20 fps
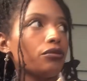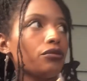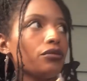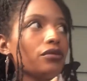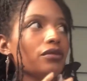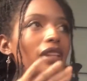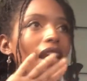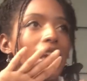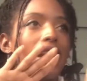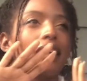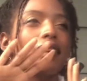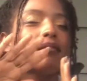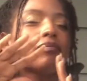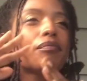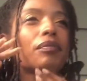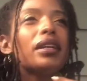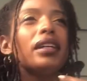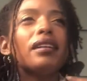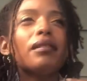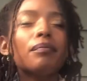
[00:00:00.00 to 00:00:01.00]
Like
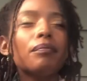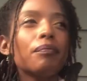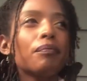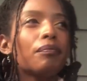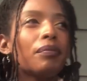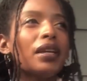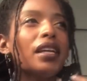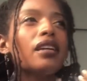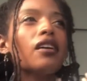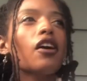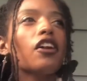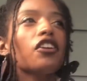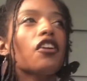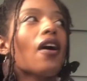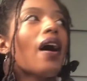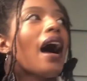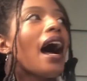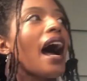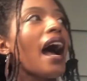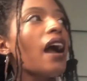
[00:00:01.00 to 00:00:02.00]
being on
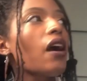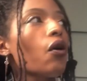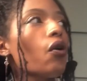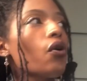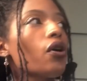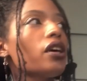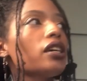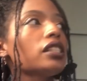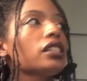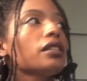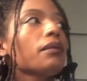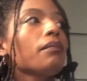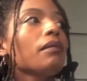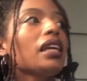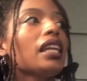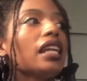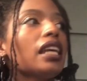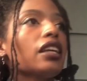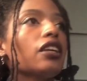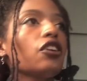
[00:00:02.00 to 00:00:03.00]
your high horse,
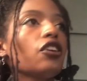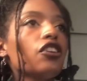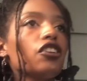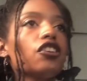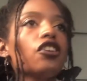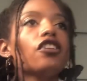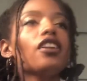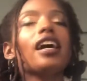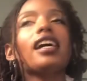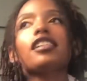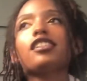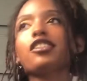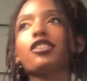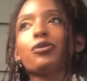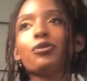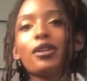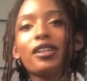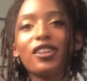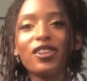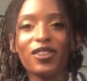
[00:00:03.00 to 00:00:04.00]
meaning you're not
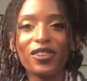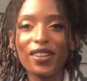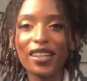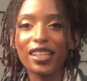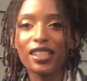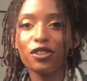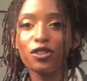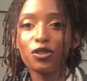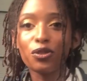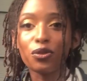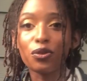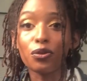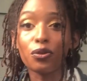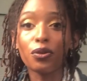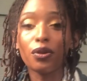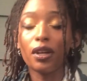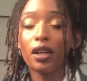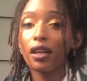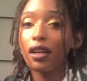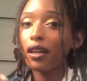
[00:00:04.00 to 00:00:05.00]
surrendering
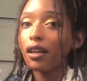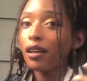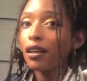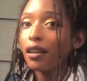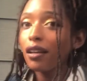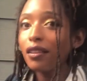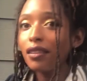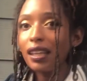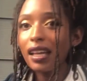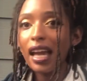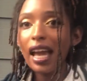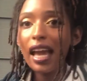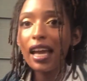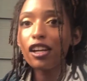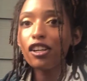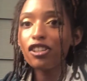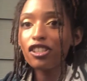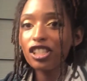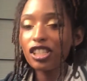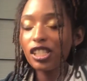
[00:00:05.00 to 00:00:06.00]
to the
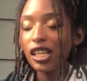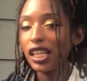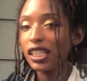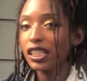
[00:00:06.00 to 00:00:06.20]
energy that's